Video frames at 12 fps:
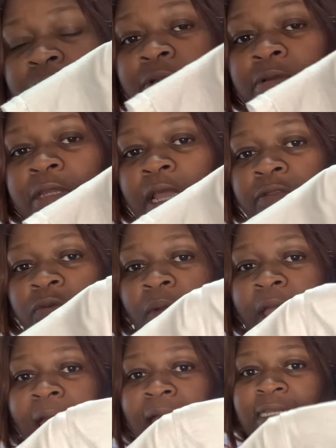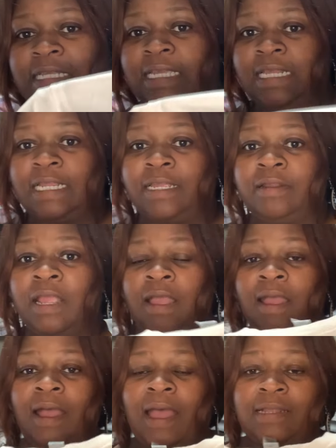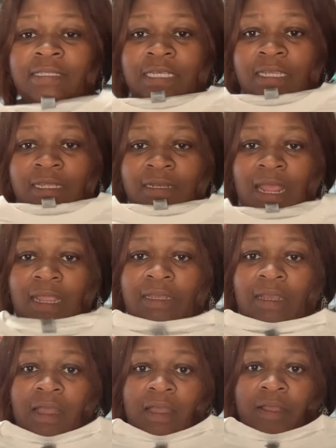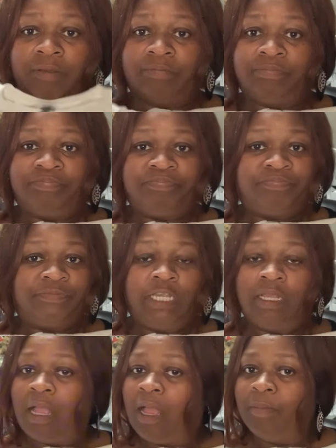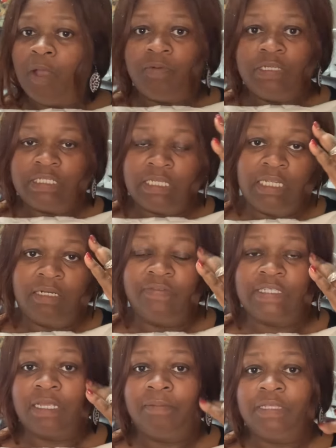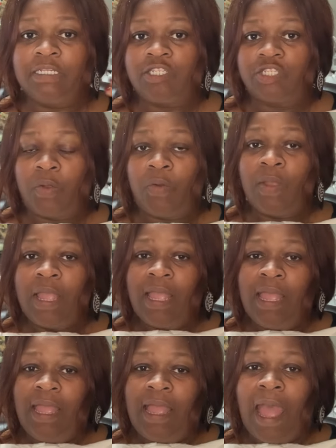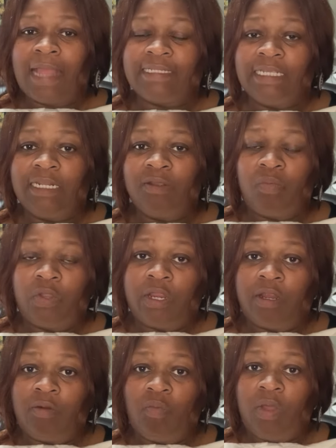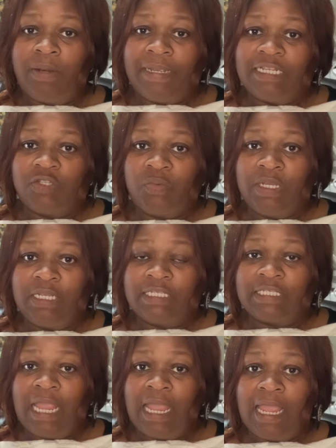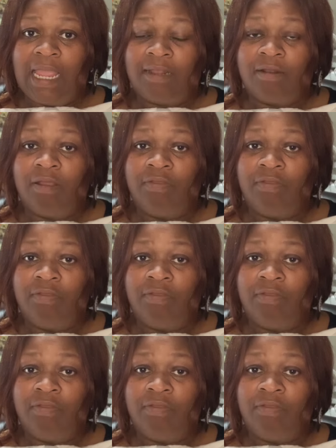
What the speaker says: now the way I did like a I'm always thinking of something, so I did it where one of my twins had